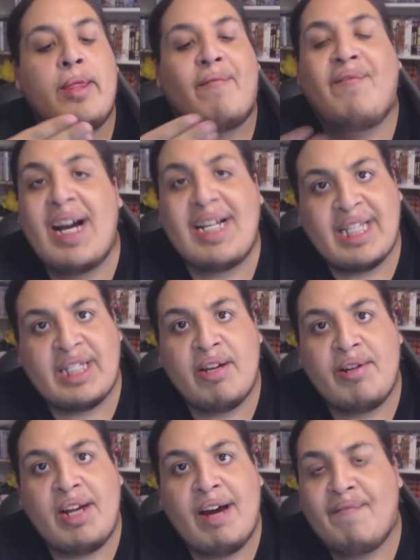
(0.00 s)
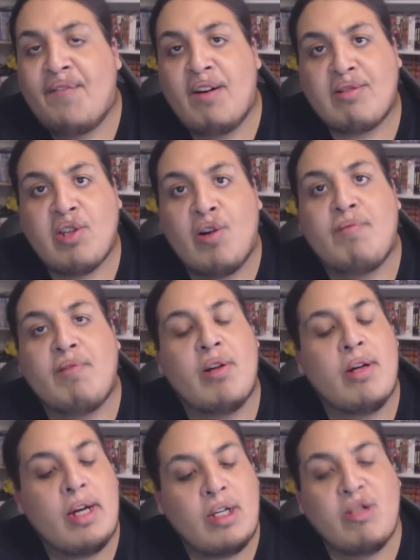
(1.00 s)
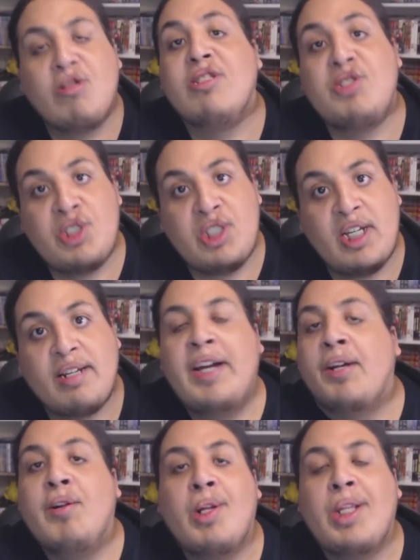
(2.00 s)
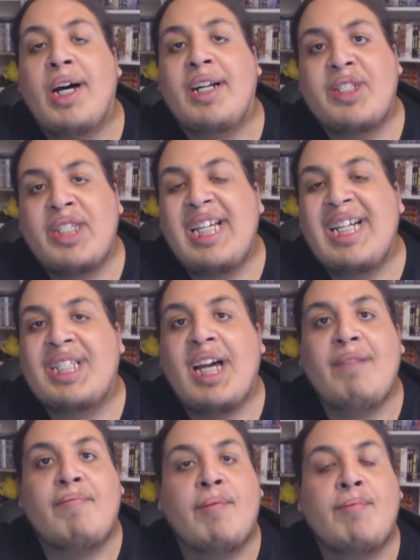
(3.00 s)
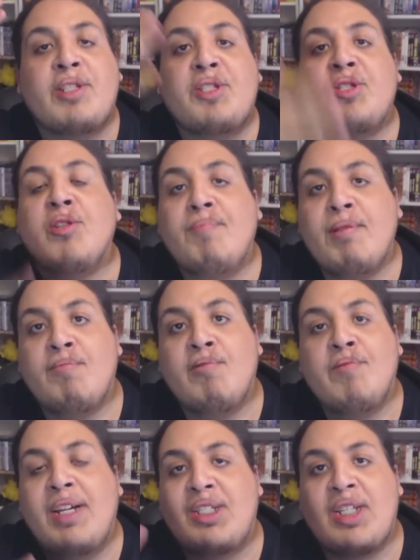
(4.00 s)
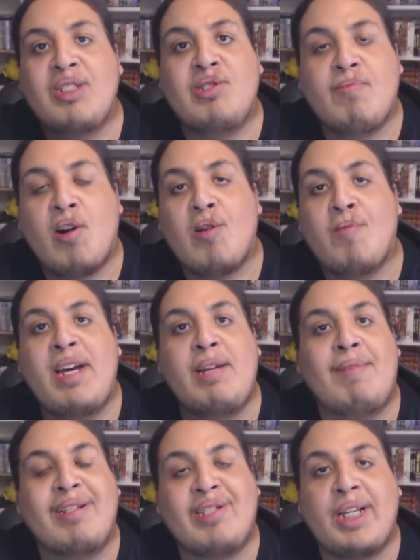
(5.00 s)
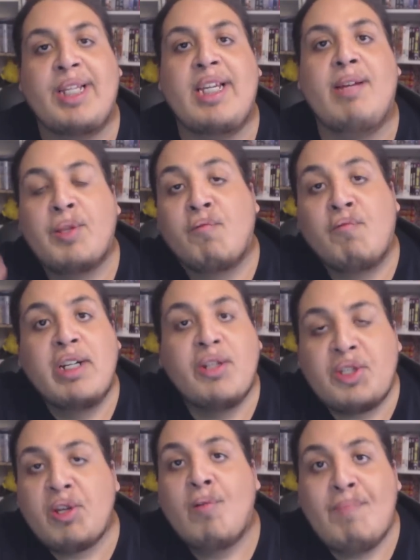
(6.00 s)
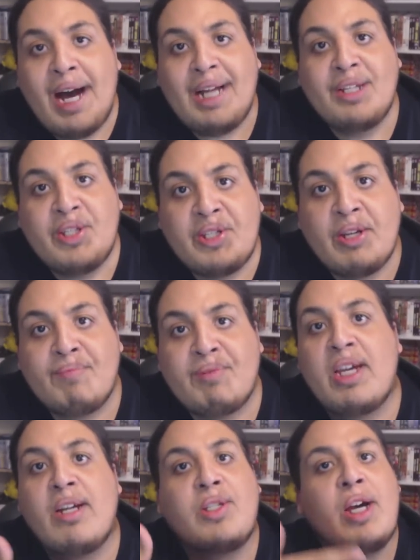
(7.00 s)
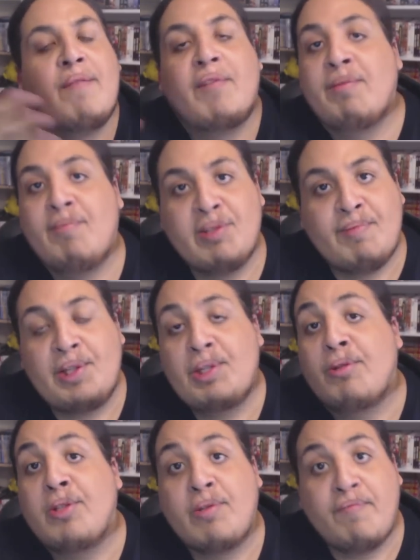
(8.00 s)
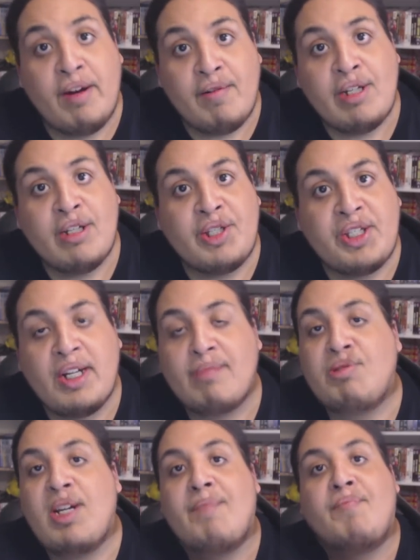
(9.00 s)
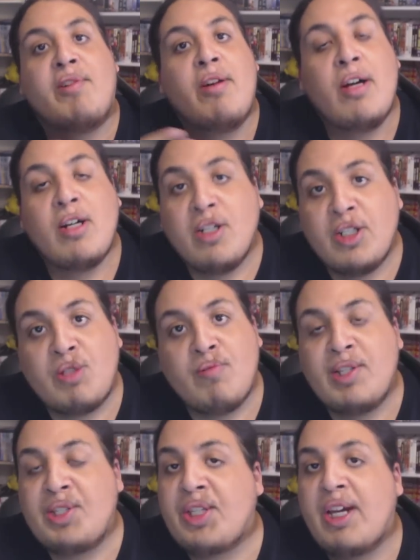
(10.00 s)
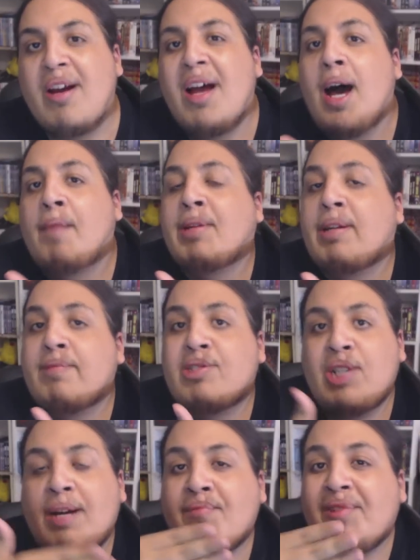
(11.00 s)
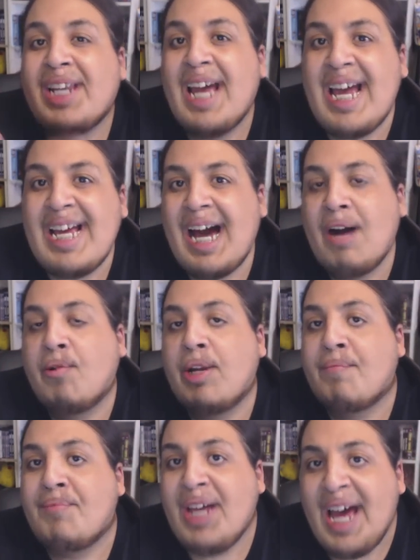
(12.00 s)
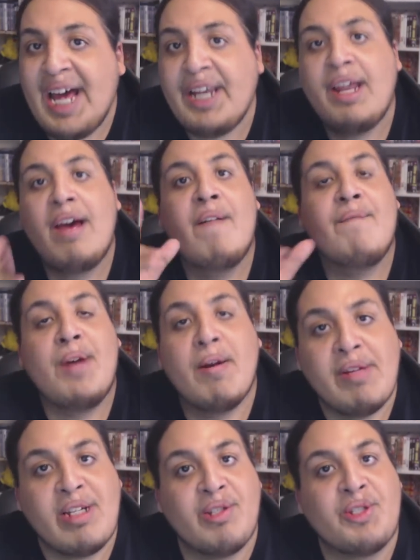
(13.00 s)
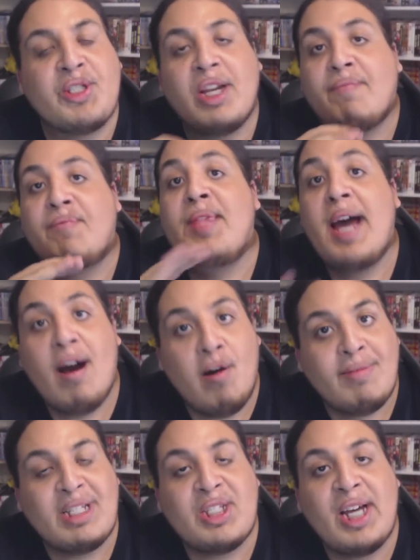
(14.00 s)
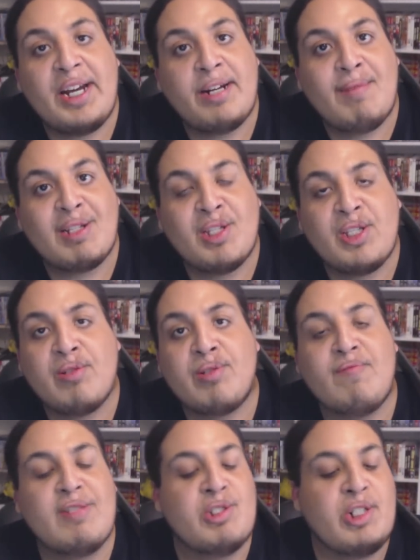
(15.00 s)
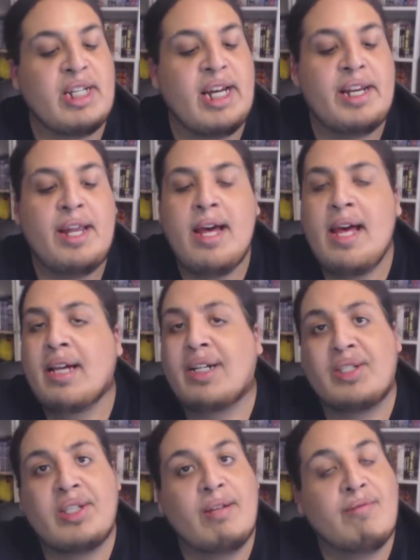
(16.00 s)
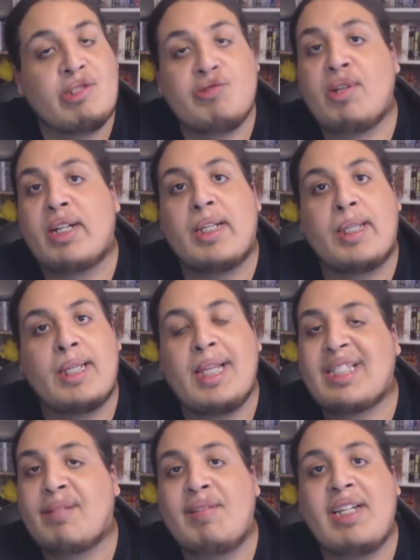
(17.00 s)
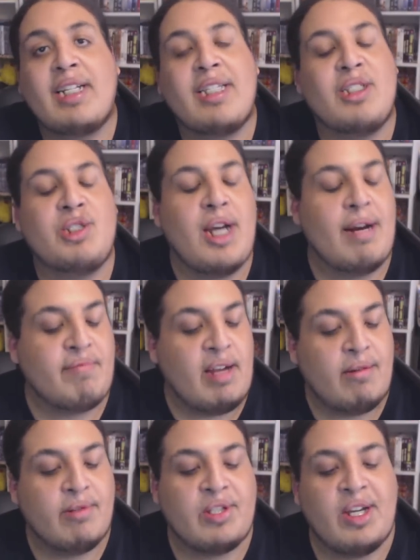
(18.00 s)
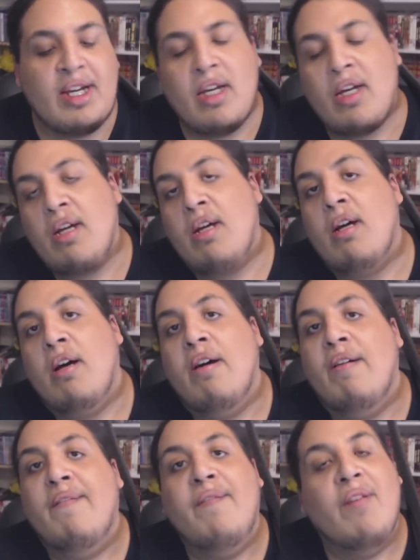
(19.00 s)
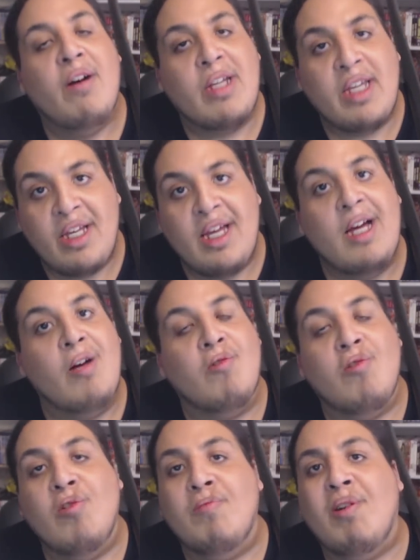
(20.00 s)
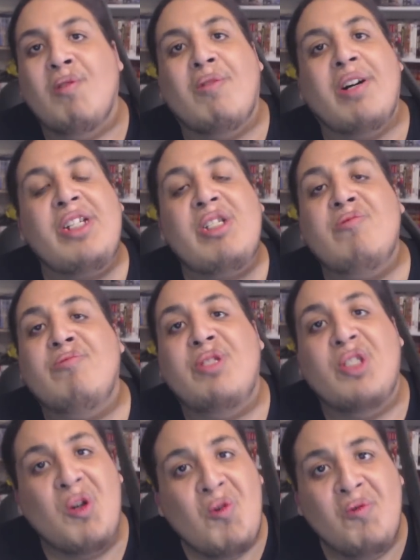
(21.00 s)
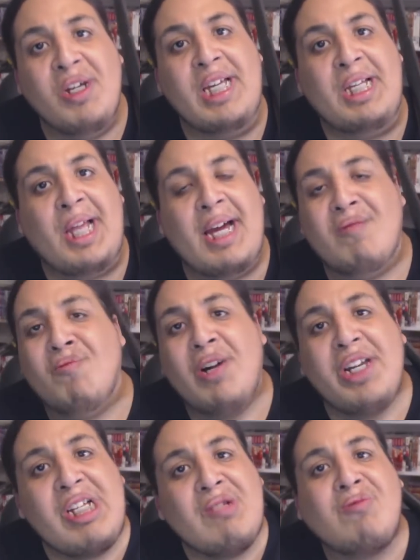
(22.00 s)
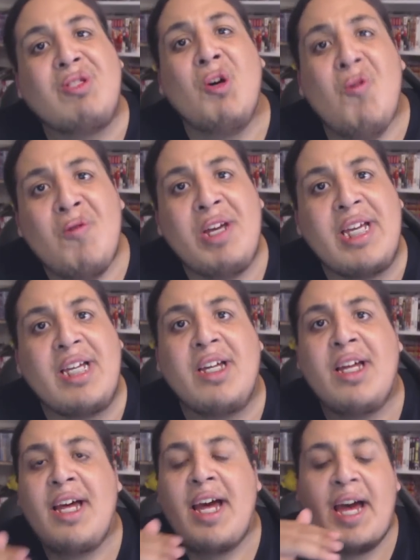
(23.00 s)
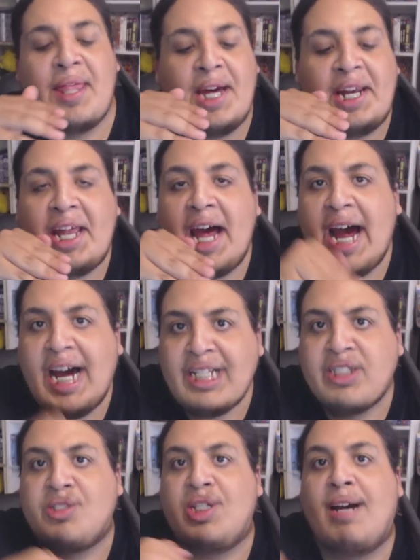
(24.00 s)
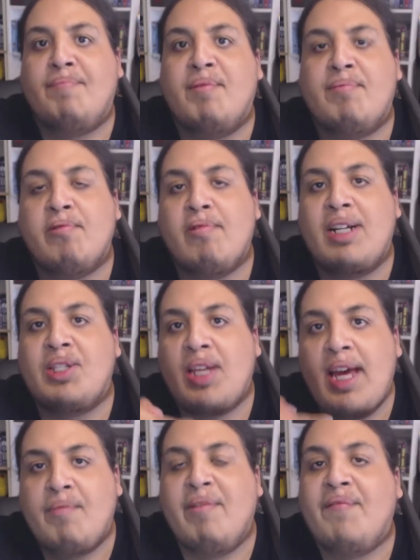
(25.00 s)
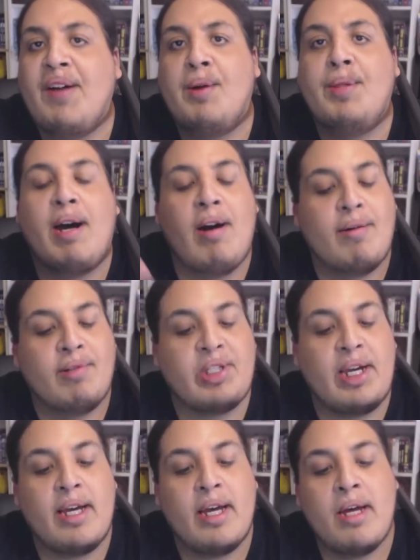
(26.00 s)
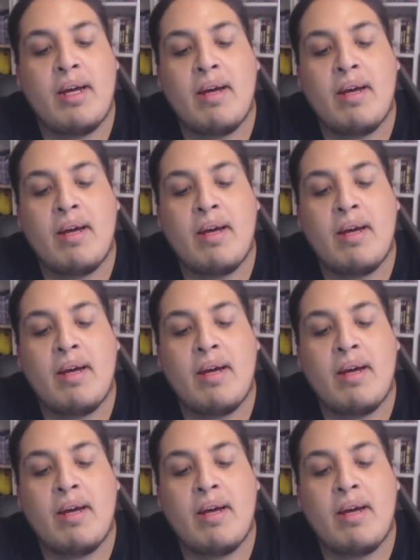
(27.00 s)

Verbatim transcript: the fact that they're not fucked over, good shit. And in all honesty, aside from the stupid move that Senjumaru made by telling him the real Soul Palace is upstairs, for the most part, this was a very good setup chapter. Good twist there. I'm gonna give this chapter an 8 out of 10. Very good stuff. Now I'm excited about the Zero Division again, because it was trickling. Like, the beginning of this chapter, I was like, fucking hell, Kubo, what are you doing? Like, what are you doing? And then as the chapter progressed and we found out, I was like,